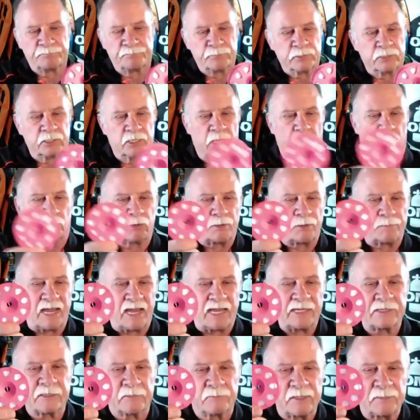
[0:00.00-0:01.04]
we
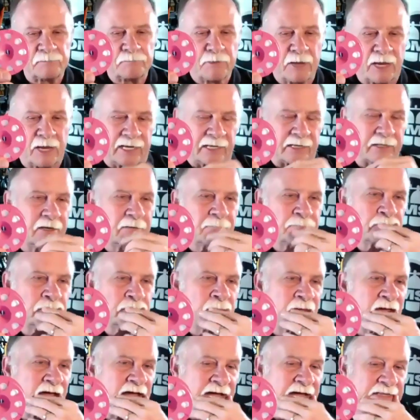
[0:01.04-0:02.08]
made them in pink.
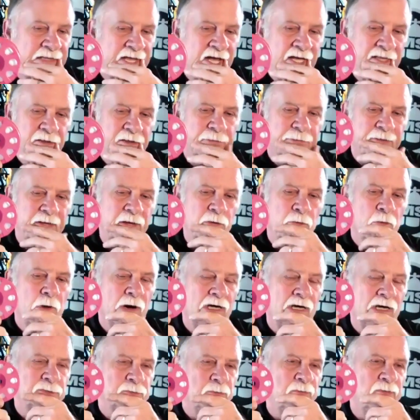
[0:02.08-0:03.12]
And the thing
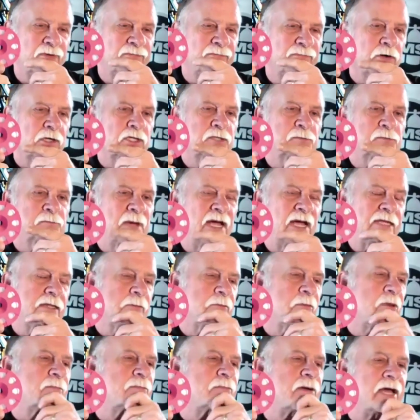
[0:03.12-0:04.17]
was, when we first made them
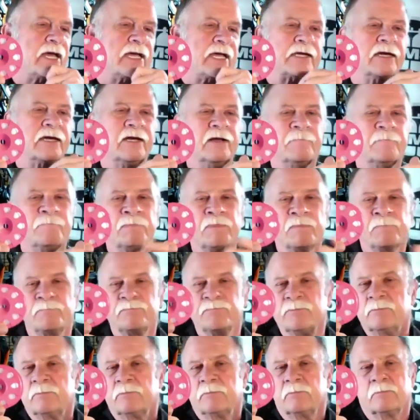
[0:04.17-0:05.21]
in pink,
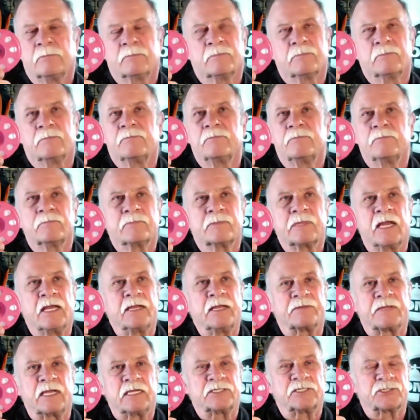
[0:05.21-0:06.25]

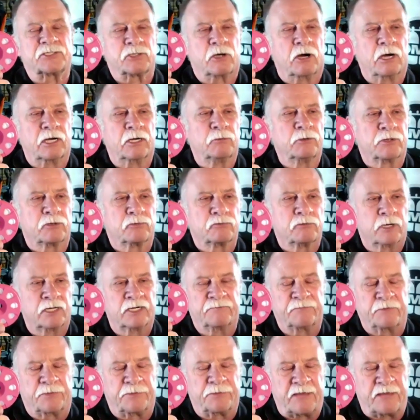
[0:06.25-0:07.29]
they started with a run of
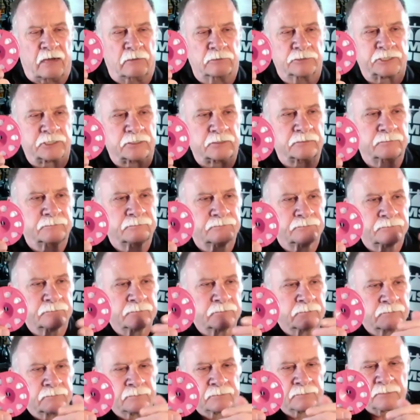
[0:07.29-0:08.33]
1,000.
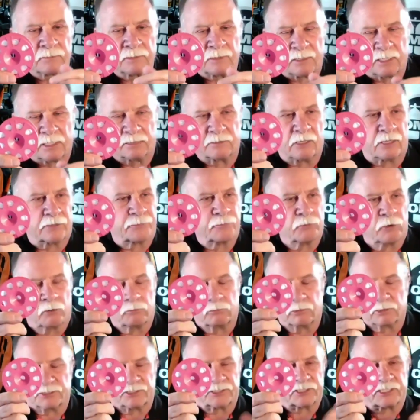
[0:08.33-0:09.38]
And the thought
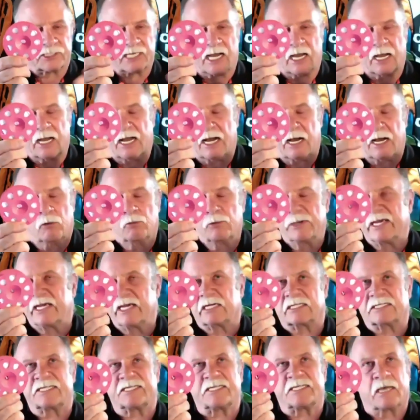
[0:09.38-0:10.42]
was, how are we going
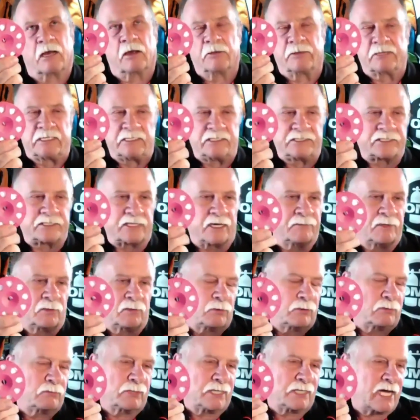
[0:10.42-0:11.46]
to sell these? I
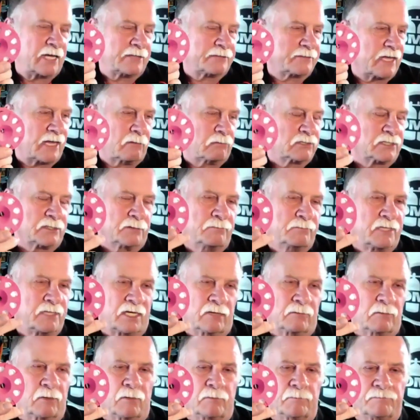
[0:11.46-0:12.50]
mean, we had, that was the
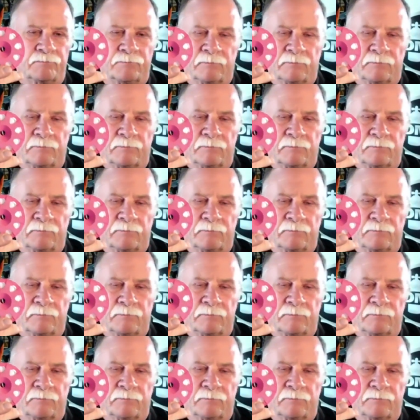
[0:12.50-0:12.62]
minimum,